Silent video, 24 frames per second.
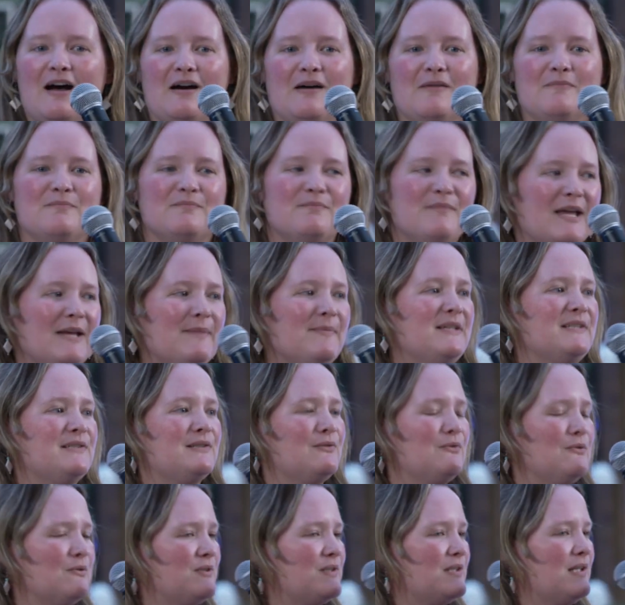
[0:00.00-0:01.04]
Maybe it's
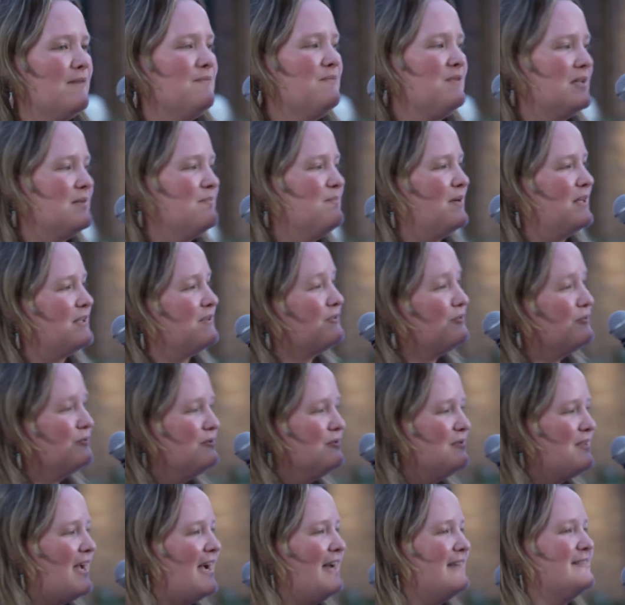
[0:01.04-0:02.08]
through something. But through
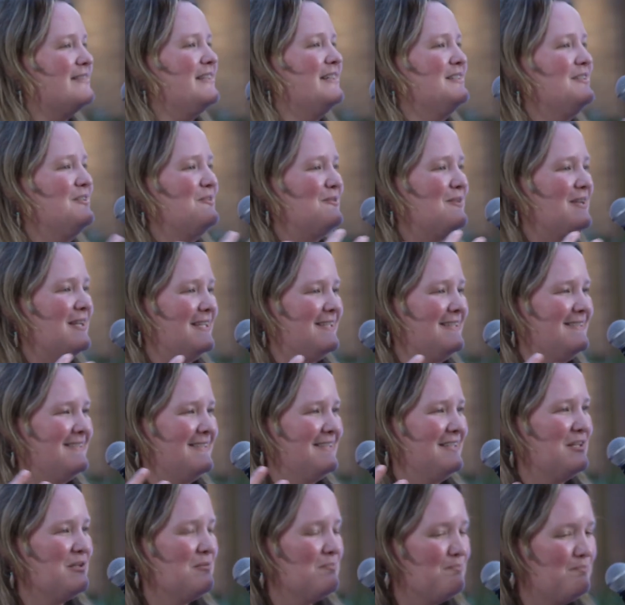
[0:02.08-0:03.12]
that, then you
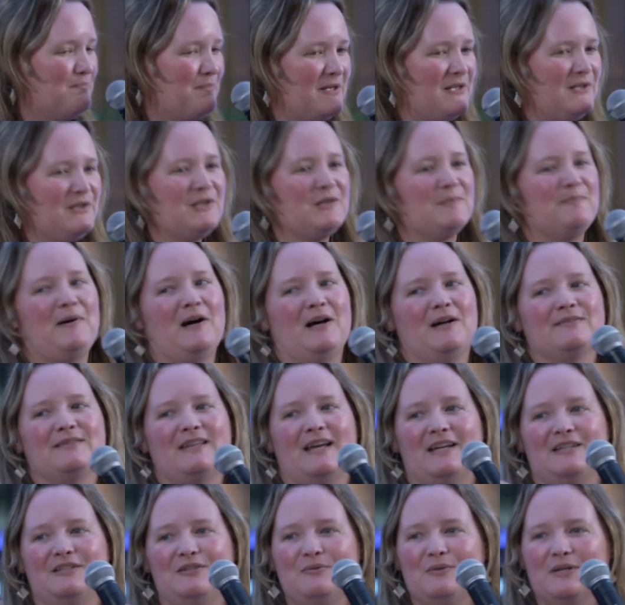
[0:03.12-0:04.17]
can build upon
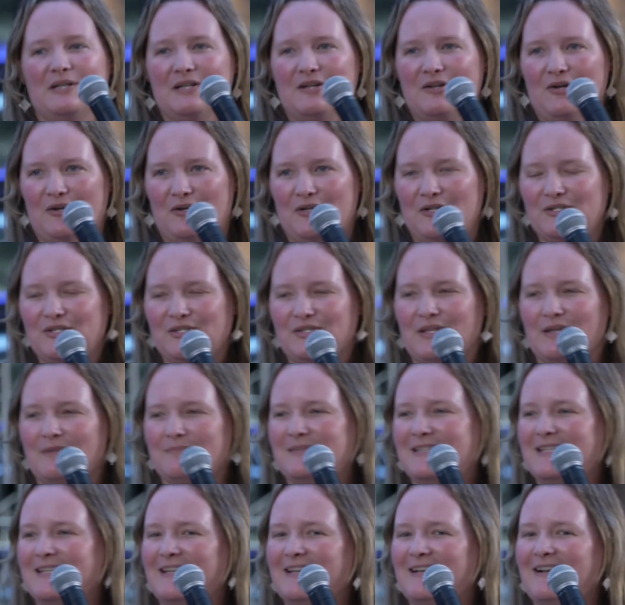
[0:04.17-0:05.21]
that. You encourage them
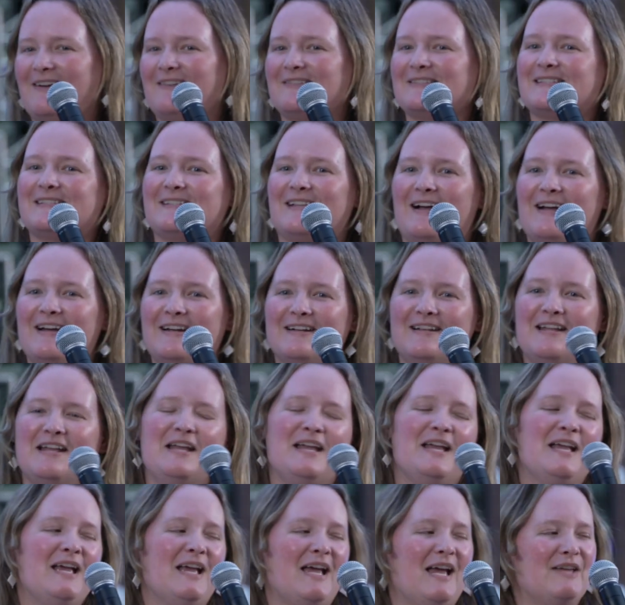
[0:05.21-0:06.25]
to get outside,
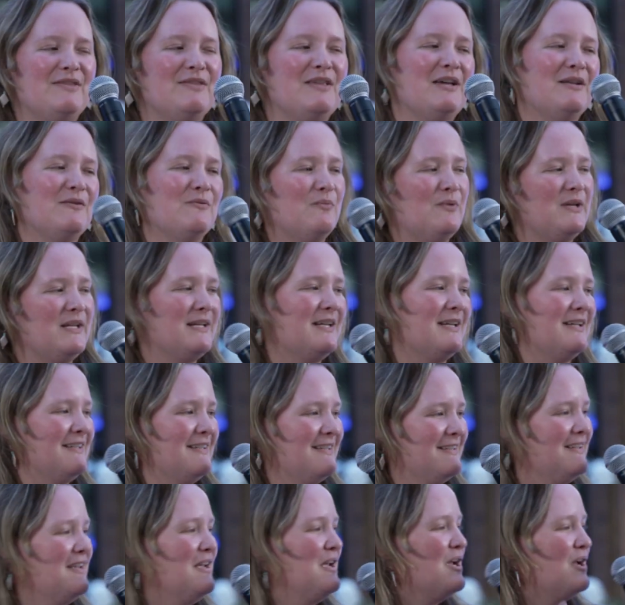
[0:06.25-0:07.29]
and then we
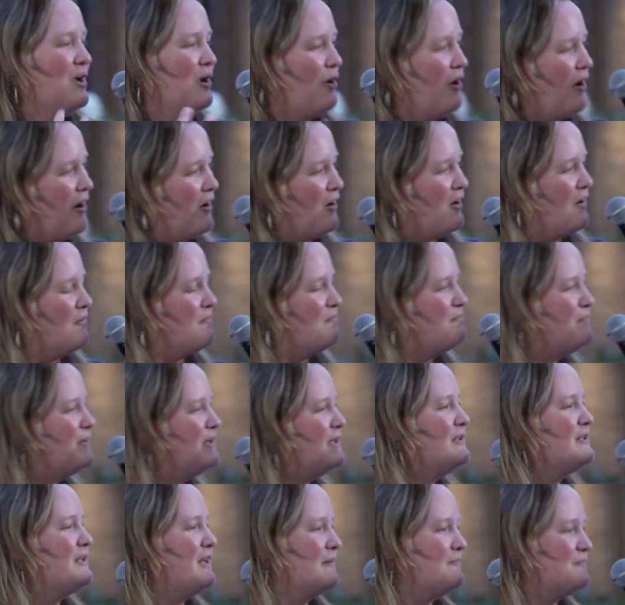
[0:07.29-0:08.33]
can
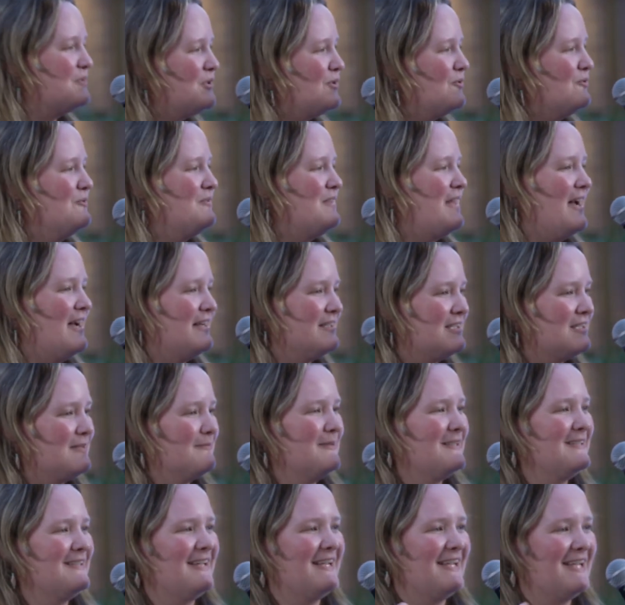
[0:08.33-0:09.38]
build up to that to
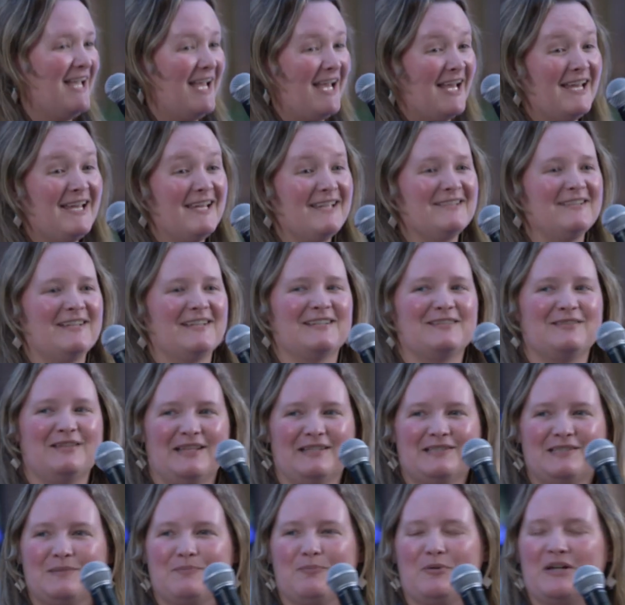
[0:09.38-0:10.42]
be like, hey, like
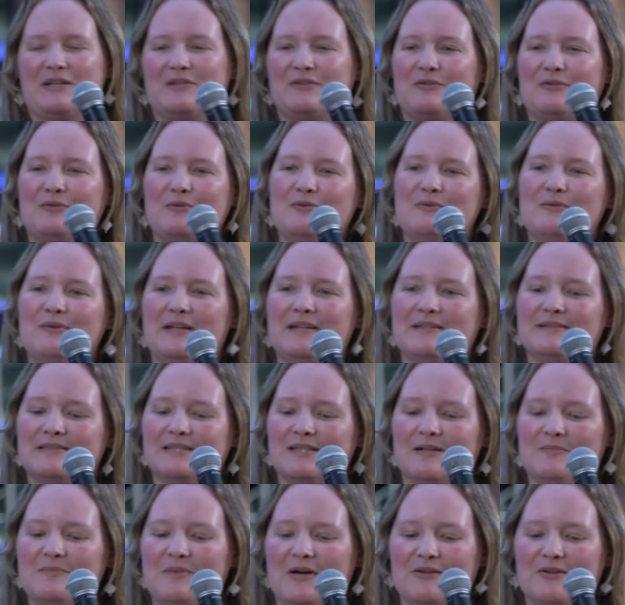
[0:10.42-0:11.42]
let's break through in some